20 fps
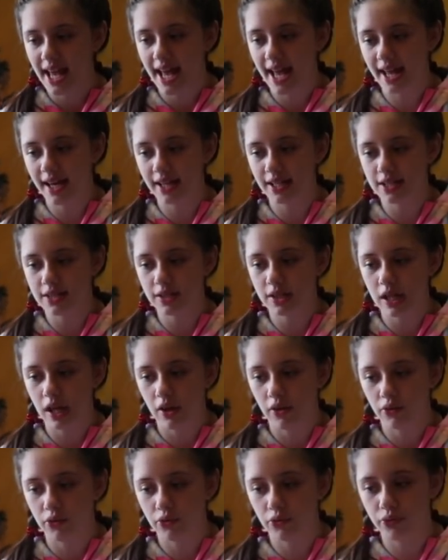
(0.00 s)
and it's
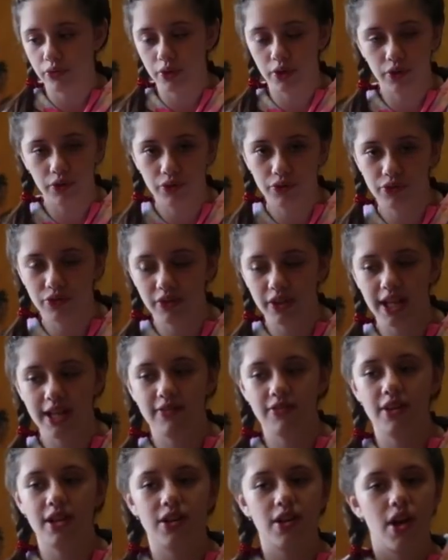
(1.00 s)
fruit
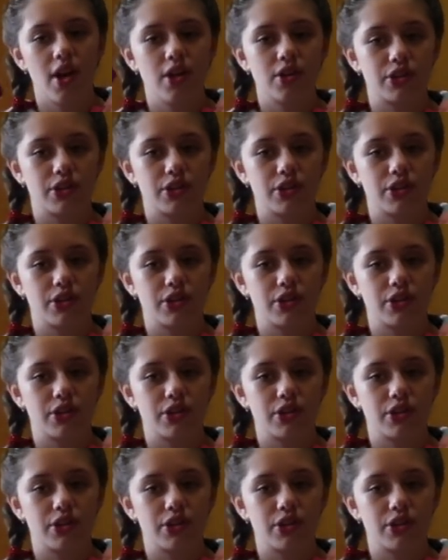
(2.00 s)
flavored.